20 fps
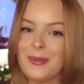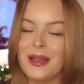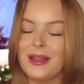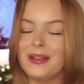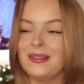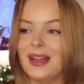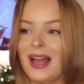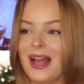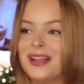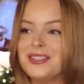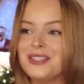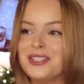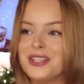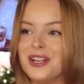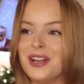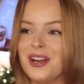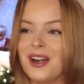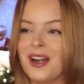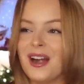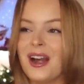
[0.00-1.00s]
And last
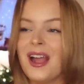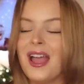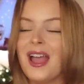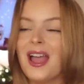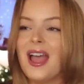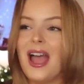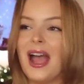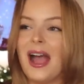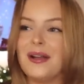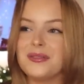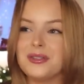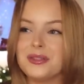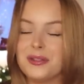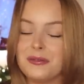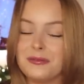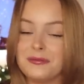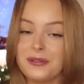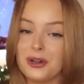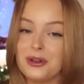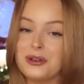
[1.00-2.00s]
year, after
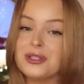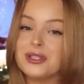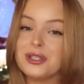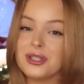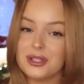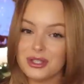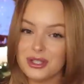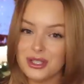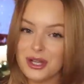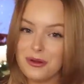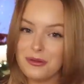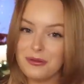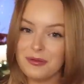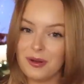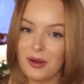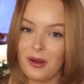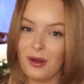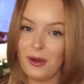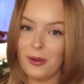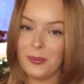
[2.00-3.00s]
the first
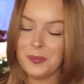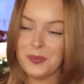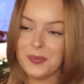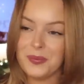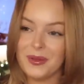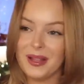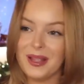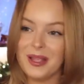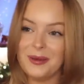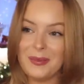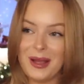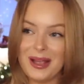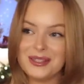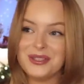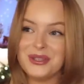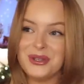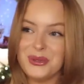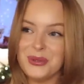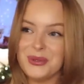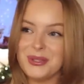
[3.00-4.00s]
snowfall in
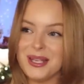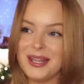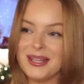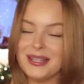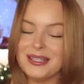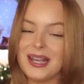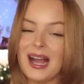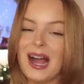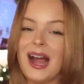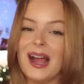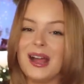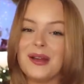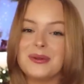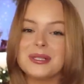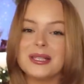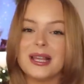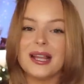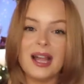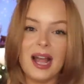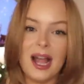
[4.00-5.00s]
Massachusetts, I
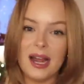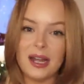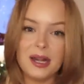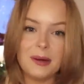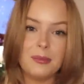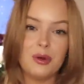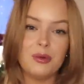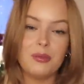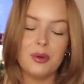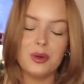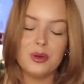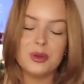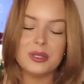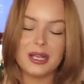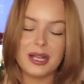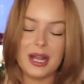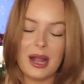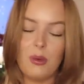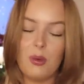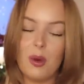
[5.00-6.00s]
was like, I need moon boots.
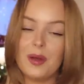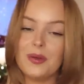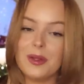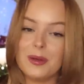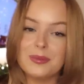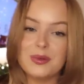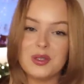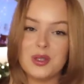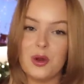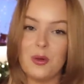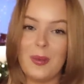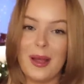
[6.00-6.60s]
Like, I want them so